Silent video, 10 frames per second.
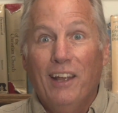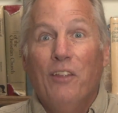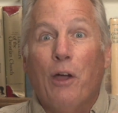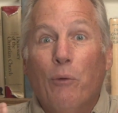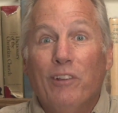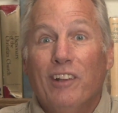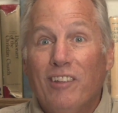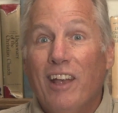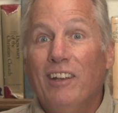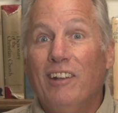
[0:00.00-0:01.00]
that was
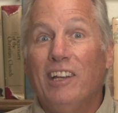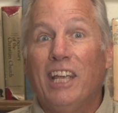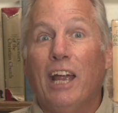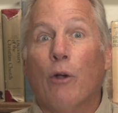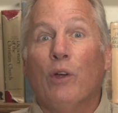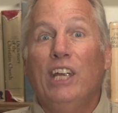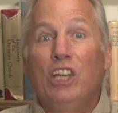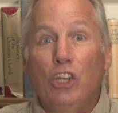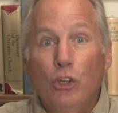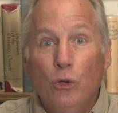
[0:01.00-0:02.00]
intended to carry
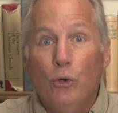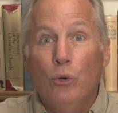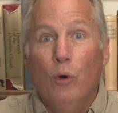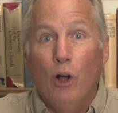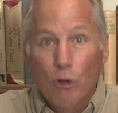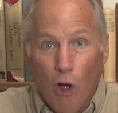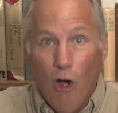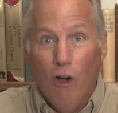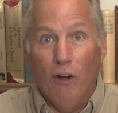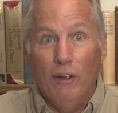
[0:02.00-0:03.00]
you
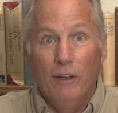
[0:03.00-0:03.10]
along.